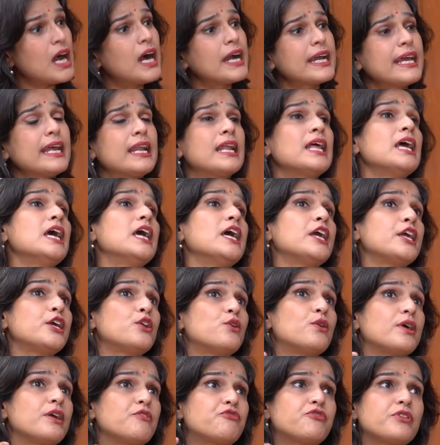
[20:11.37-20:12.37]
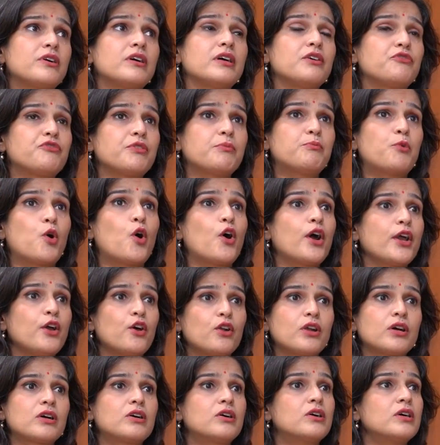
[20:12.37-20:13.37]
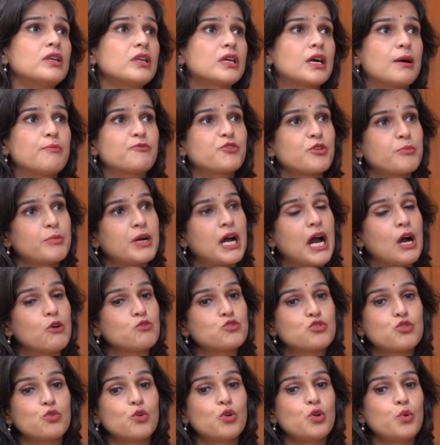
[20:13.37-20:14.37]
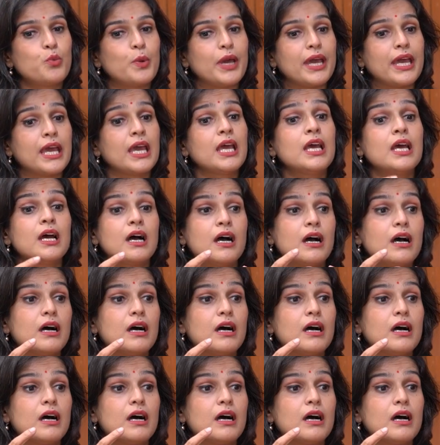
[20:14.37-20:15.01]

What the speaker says: Again, you know, if a boy or a girl come from a household where